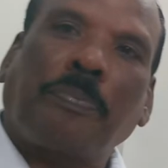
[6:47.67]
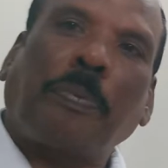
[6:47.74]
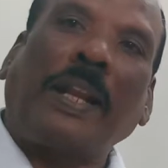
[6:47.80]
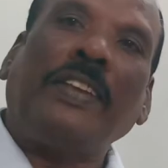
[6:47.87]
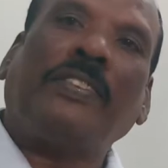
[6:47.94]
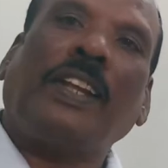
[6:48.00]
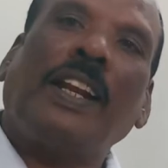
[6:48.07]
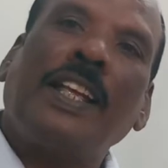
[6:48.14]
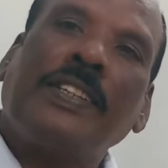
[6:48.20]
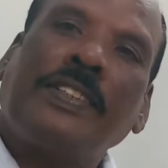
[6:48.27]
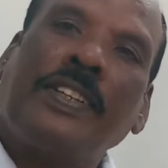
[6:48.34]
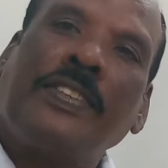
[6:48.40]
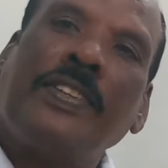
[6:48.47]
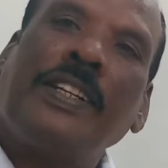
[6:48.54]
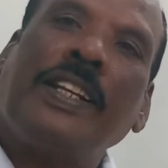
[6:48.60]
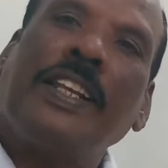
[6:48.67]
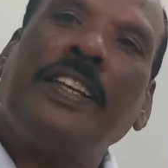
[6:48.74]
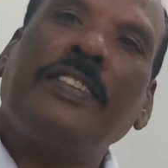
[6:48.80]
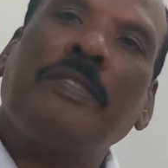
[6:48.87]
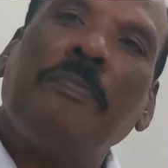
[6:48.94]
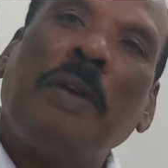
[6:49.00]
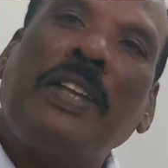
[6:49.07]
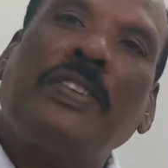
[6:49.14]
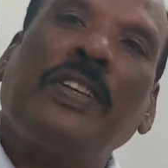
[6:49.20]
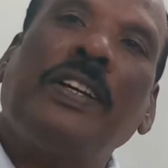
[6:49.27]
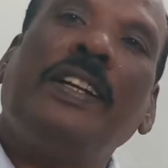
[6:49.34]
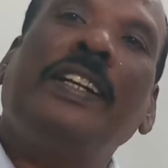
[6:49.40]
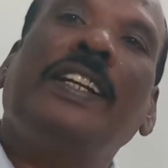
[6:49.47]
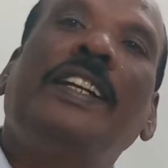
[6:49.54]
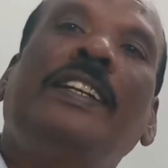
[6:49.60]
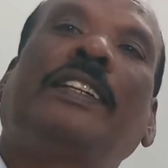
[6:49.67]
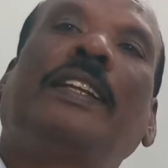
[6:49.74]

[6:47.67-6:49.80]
price elasticity is measured in